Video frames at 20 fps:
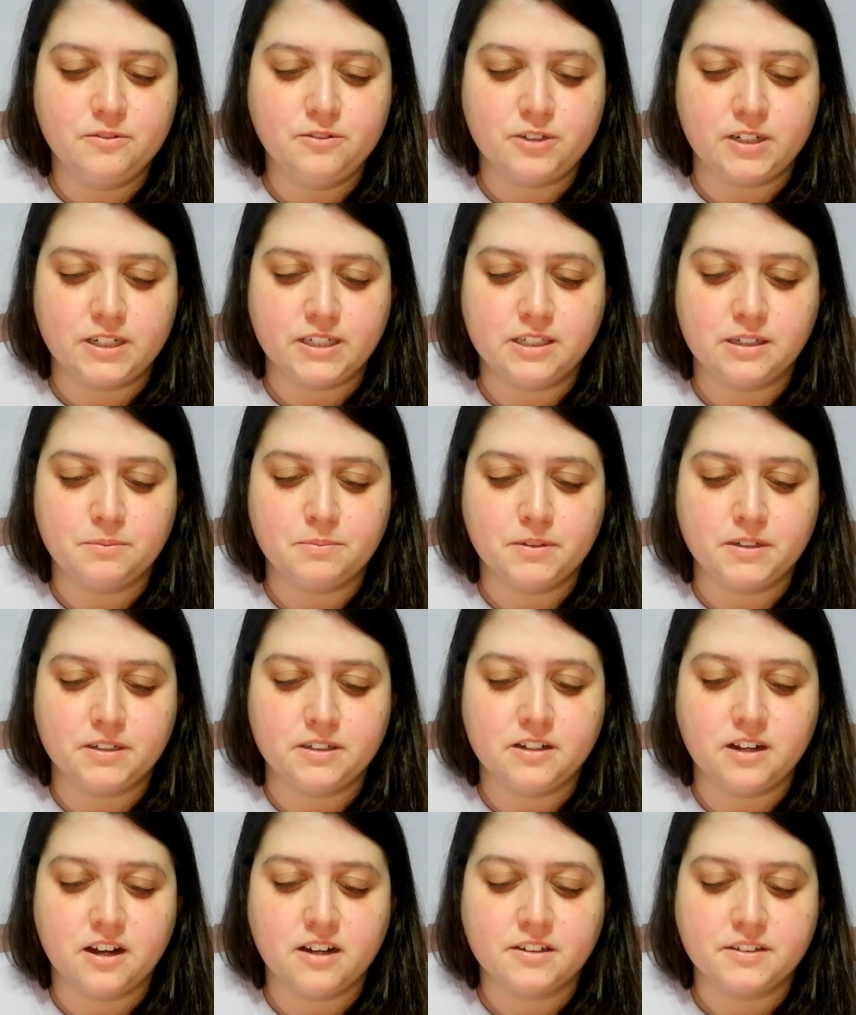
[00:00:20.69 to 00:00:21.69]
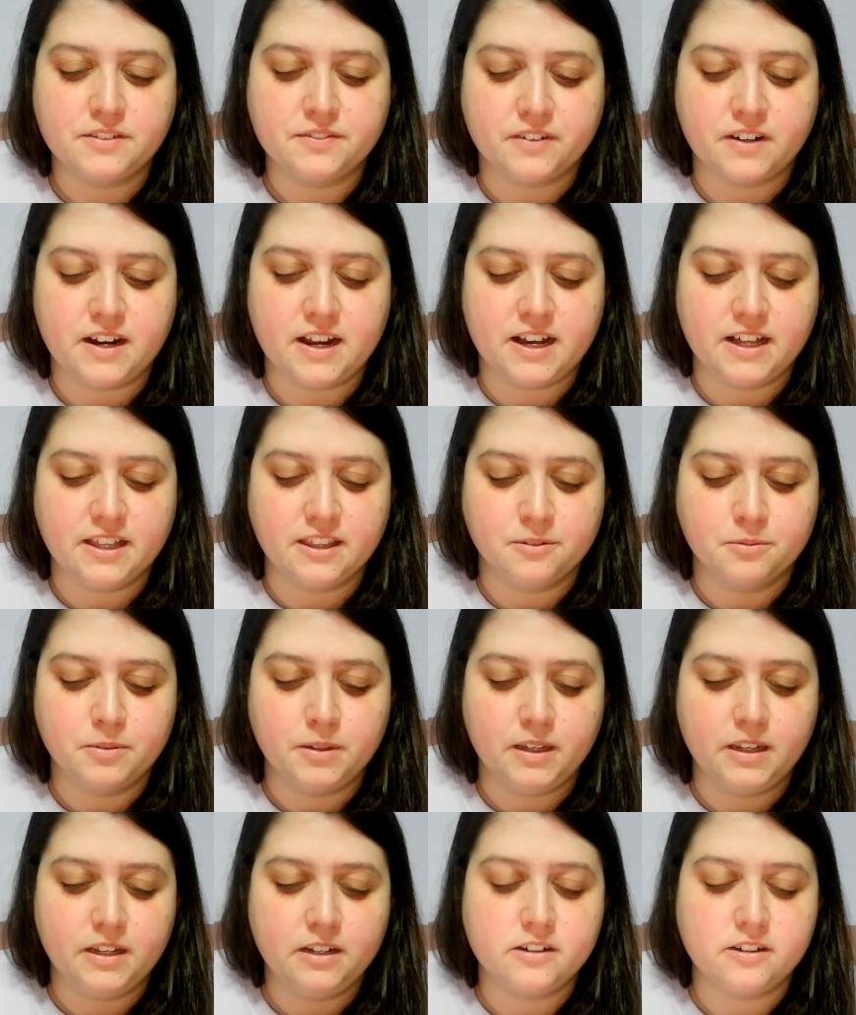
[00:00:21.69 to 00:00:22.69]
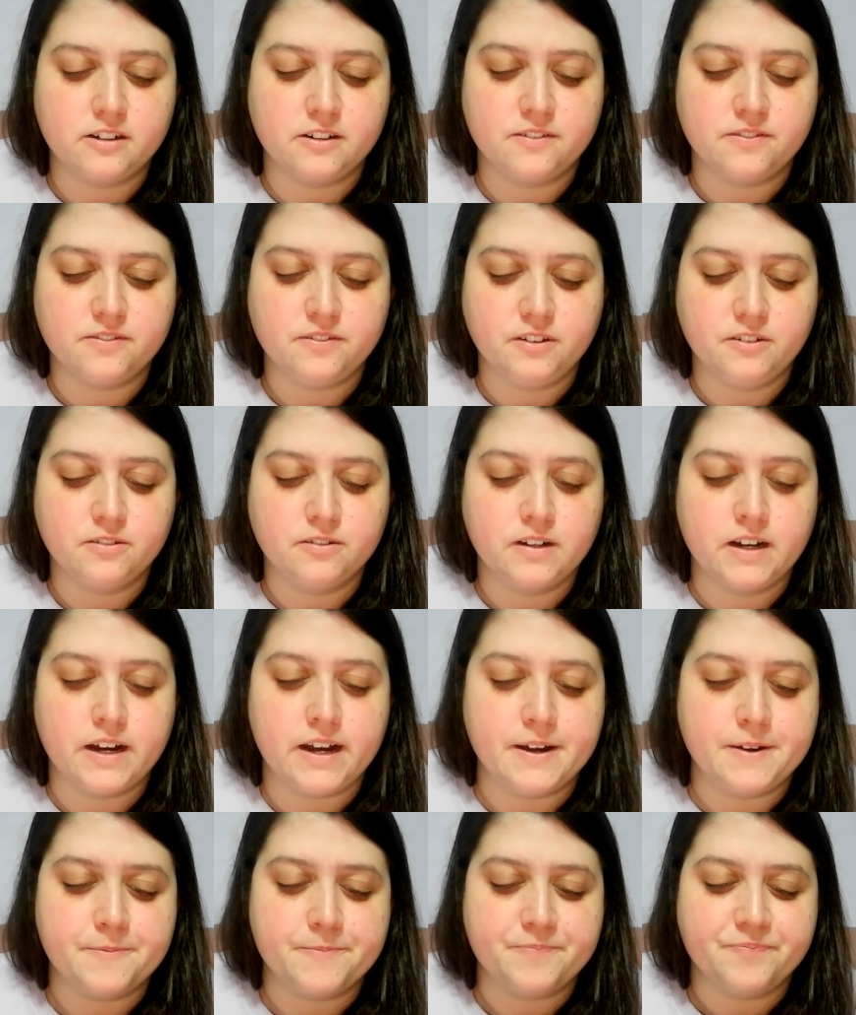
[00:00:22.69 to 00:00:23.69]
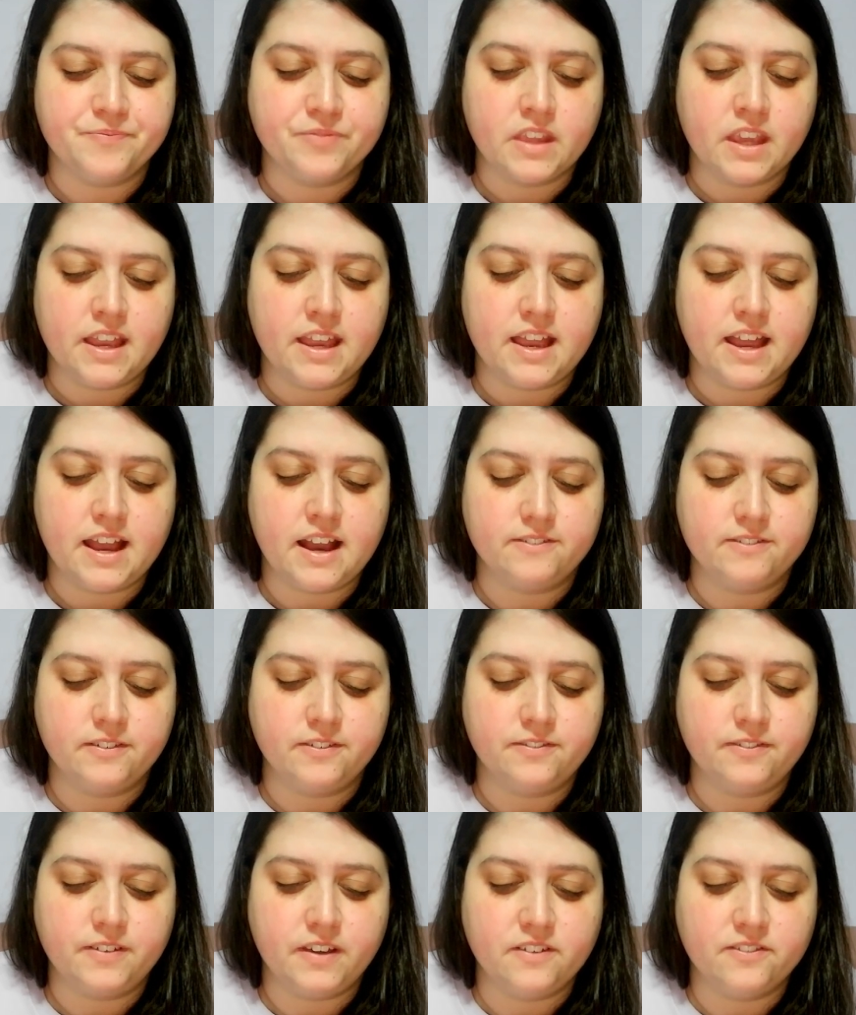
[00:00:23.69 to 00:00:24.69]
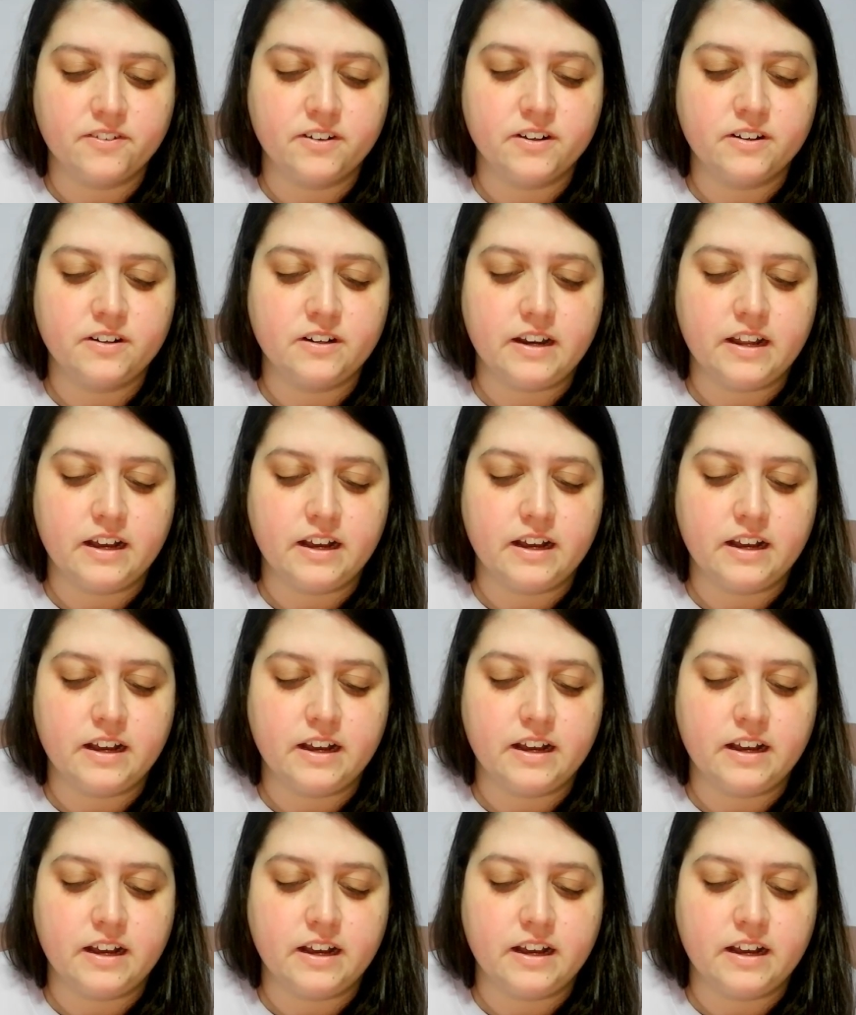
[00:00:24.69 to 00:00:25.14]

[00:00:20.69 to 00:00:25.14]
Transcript: dress up your dogs for Halloween or if you have a favorite